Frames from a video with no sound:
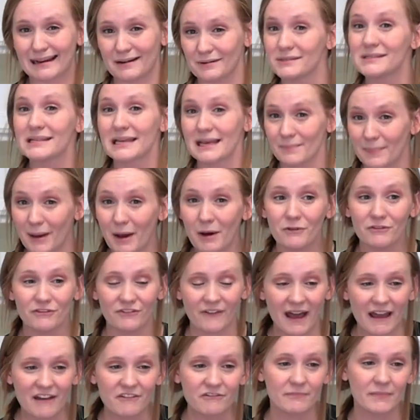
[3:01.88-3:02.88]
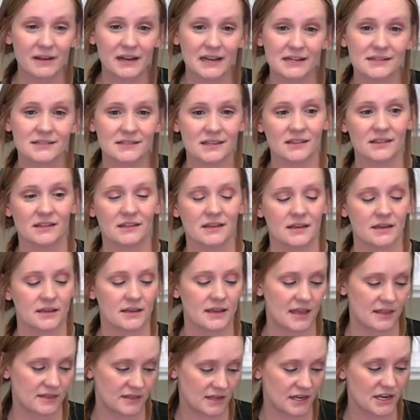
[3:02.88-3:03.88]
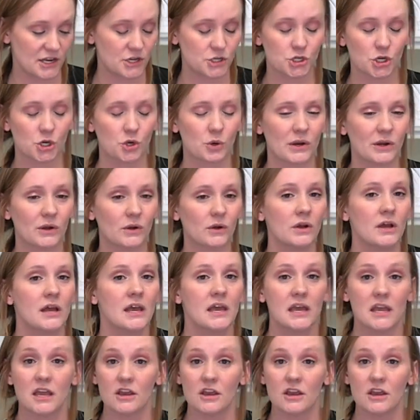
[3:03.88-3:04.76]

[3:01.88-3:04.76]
I would say, about 5 minutes in the Ninja Grill.